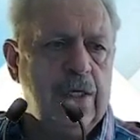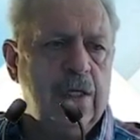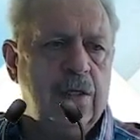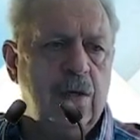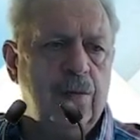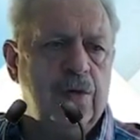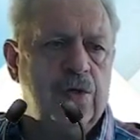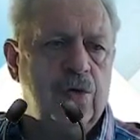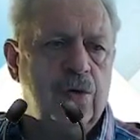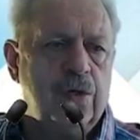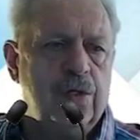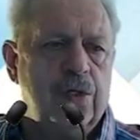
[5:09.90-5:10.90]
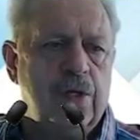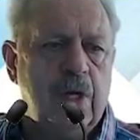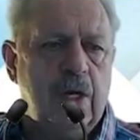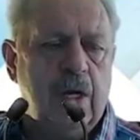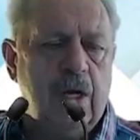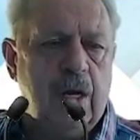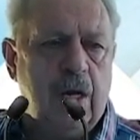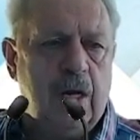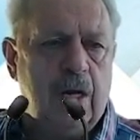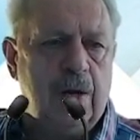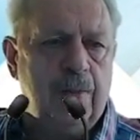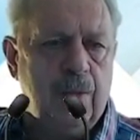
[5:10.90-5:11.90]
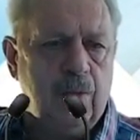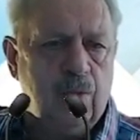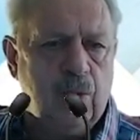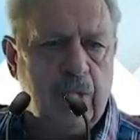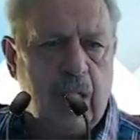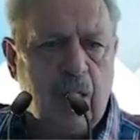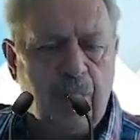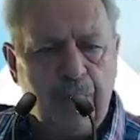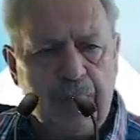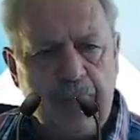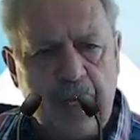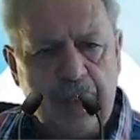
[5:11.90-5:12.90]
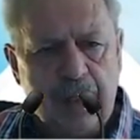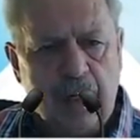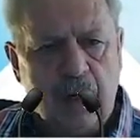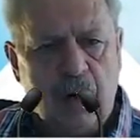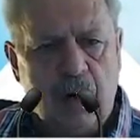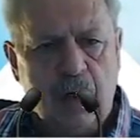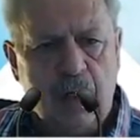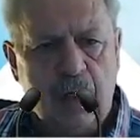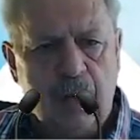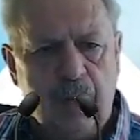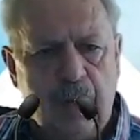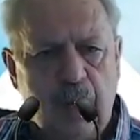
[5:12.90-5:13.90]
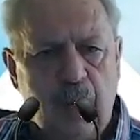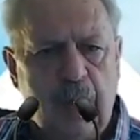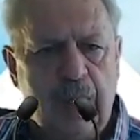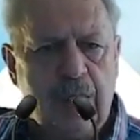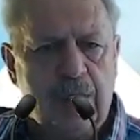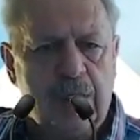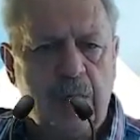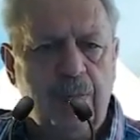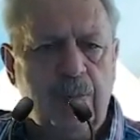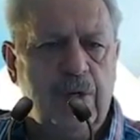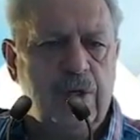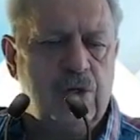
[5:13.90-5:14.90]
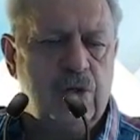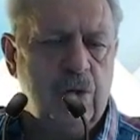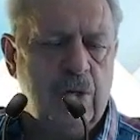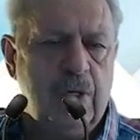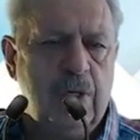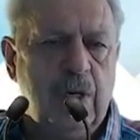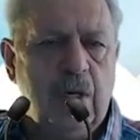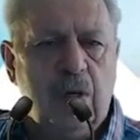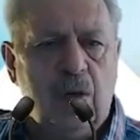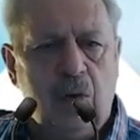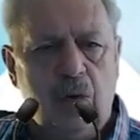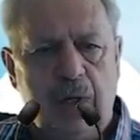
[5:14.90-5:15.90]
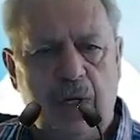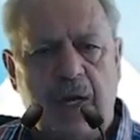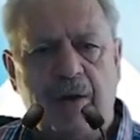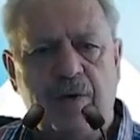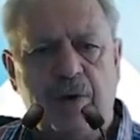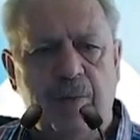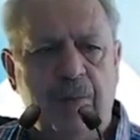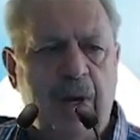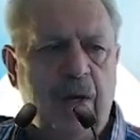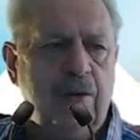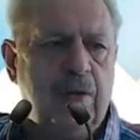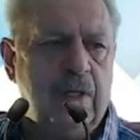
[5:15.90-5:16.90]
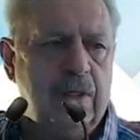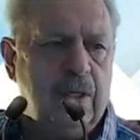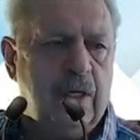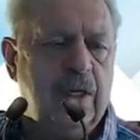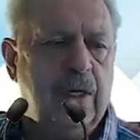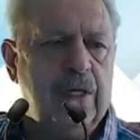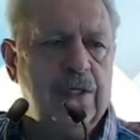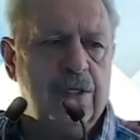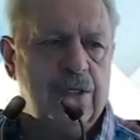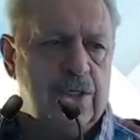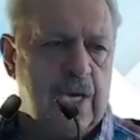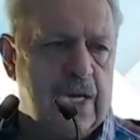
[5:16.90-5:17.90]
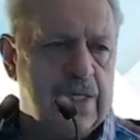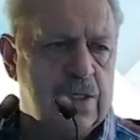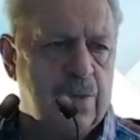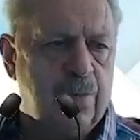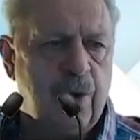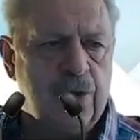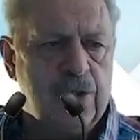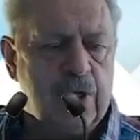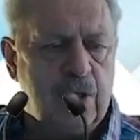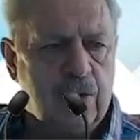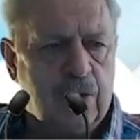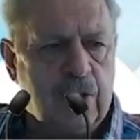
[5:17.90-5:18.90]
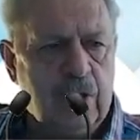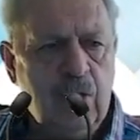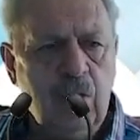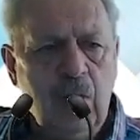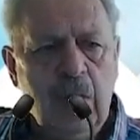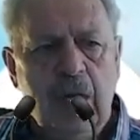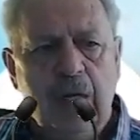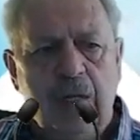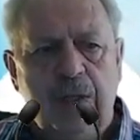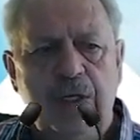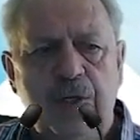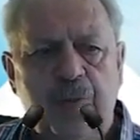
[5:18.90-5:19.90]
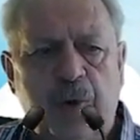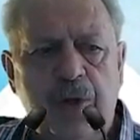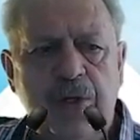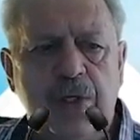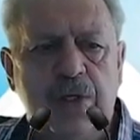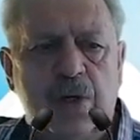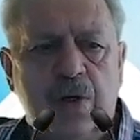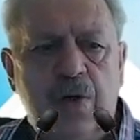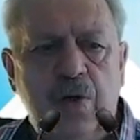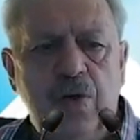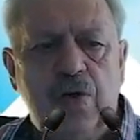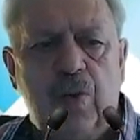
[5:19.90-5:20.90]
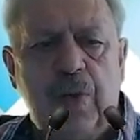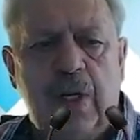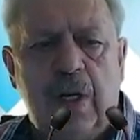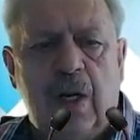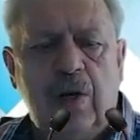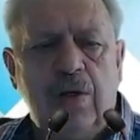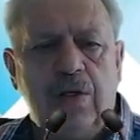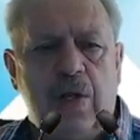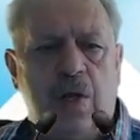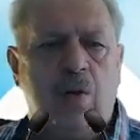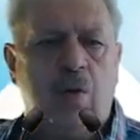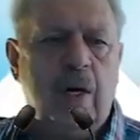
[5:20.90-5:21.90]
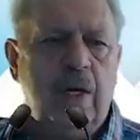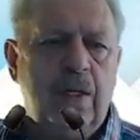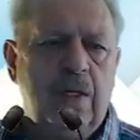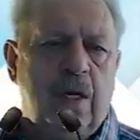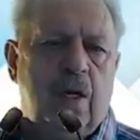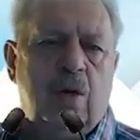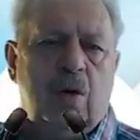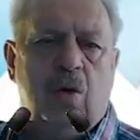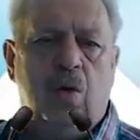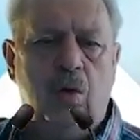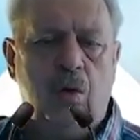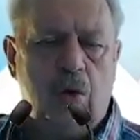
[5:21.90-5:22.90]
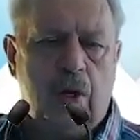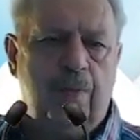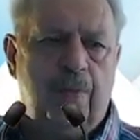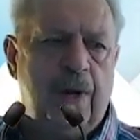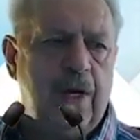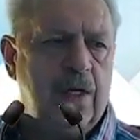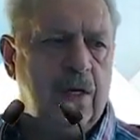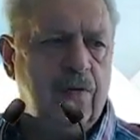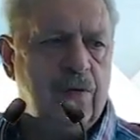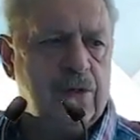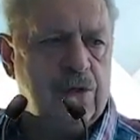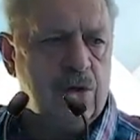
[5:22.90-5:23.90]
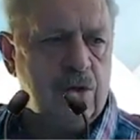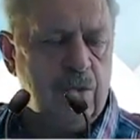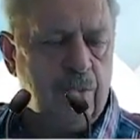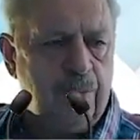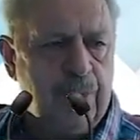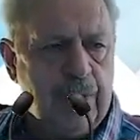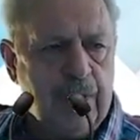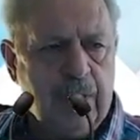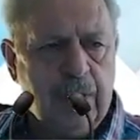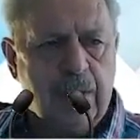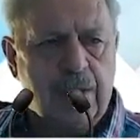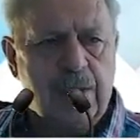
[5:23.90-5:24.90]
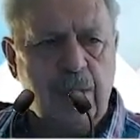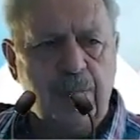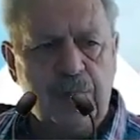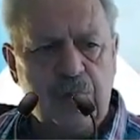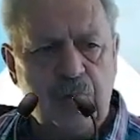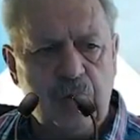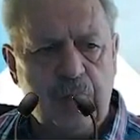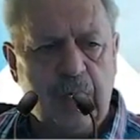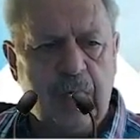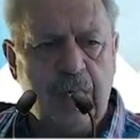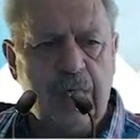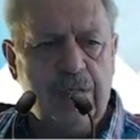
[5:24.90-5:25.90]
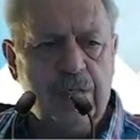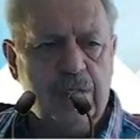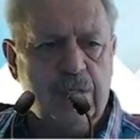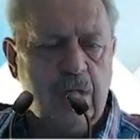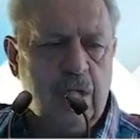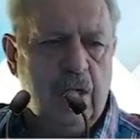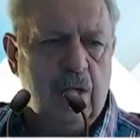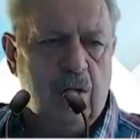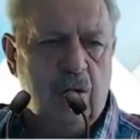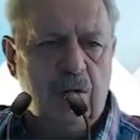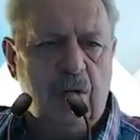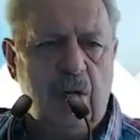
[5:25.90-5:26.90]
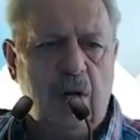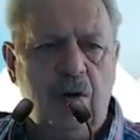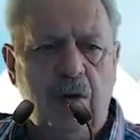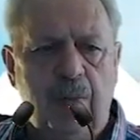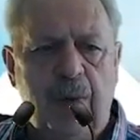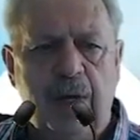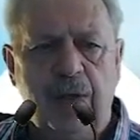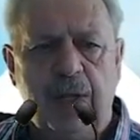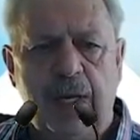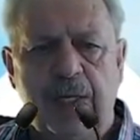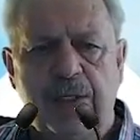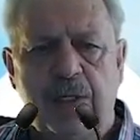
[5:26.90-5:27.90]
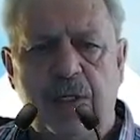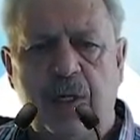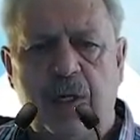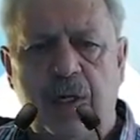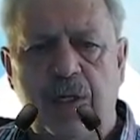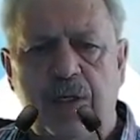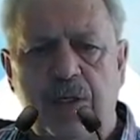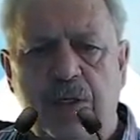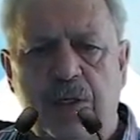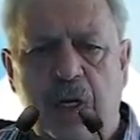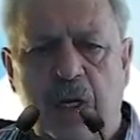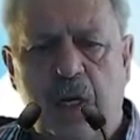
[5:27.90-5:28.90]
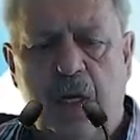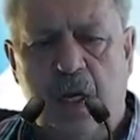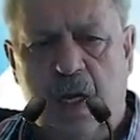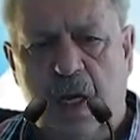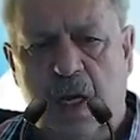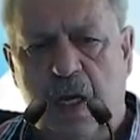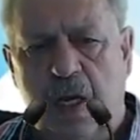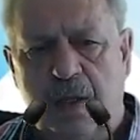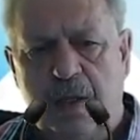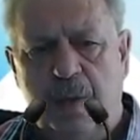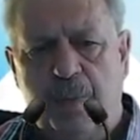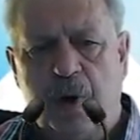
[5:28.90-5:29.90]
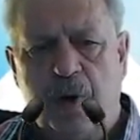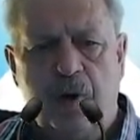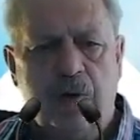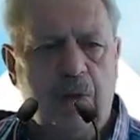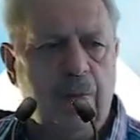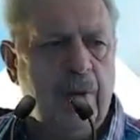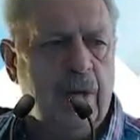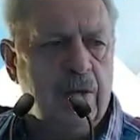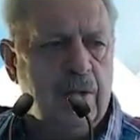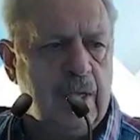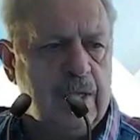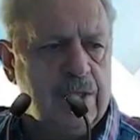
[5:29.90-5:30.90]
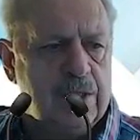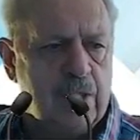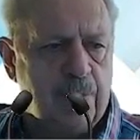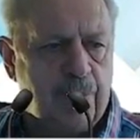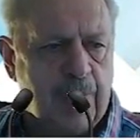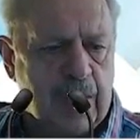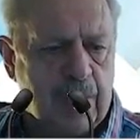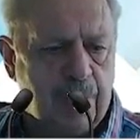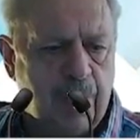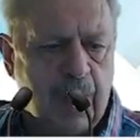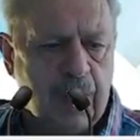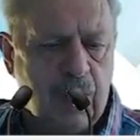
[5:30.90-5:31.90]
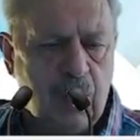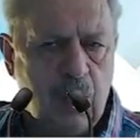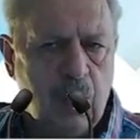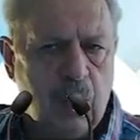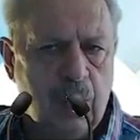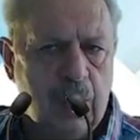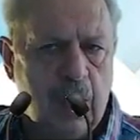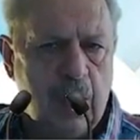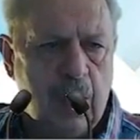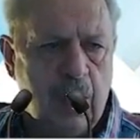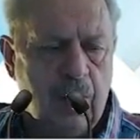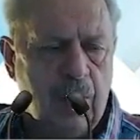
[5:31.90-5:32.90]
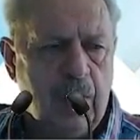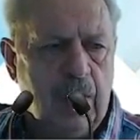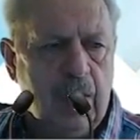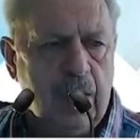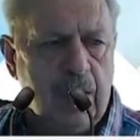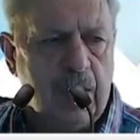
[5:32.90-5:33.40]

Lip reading: term assurance will help in that regard, where the sum assured or the cover amount then decreases as the policy continues. These policies are used when a loan is required or repaid over a certain period. Sum assured decreases on the loan amount as it decreases the borrowed amount is repaid by you on a loan. Now